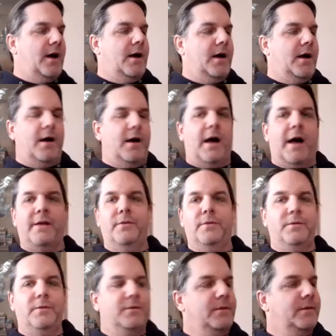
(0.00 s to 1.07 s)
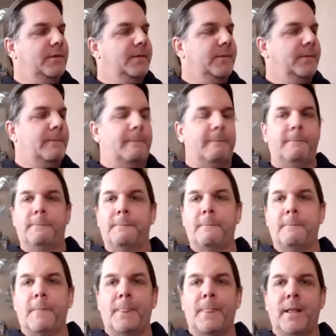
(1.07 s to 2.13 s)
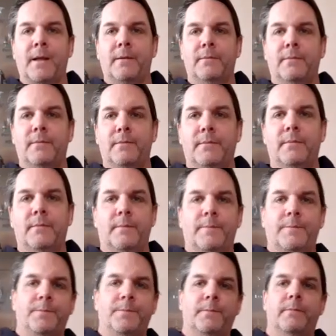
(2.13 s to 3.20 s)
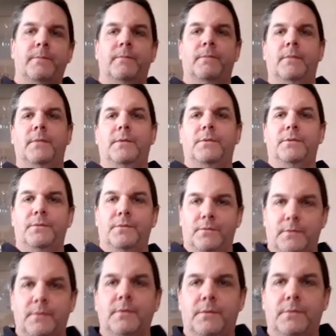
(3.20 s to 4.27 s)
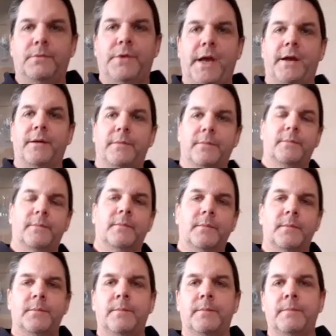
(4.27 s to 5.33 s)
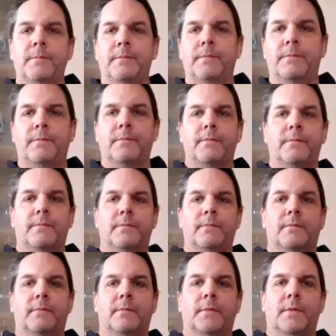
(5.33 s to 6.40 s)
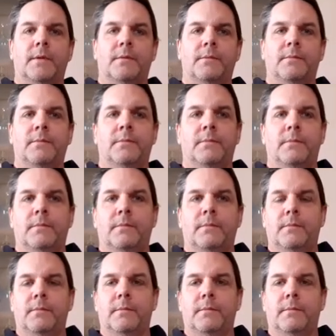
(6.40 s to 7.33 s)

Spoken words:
The person shown says nothing.